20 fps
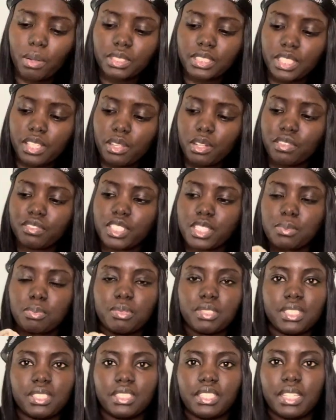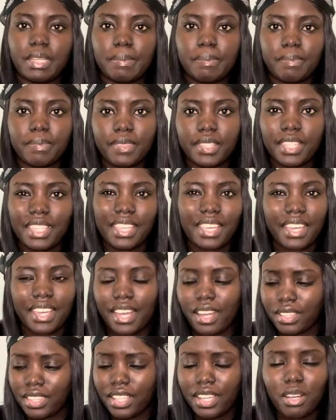was thinking of just putting them here.
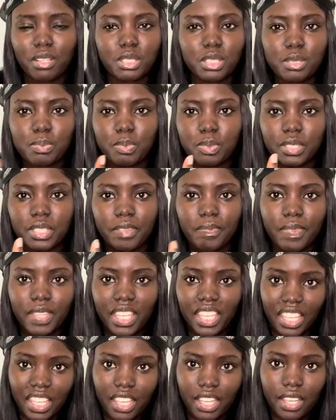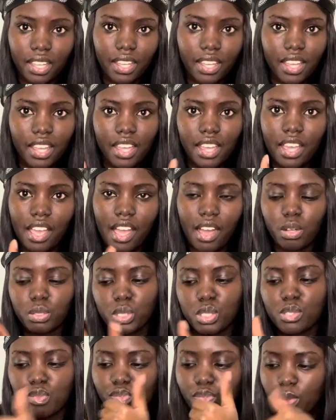I think I'll just put them here. I'll
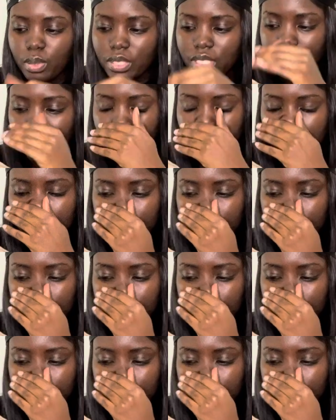just fold them in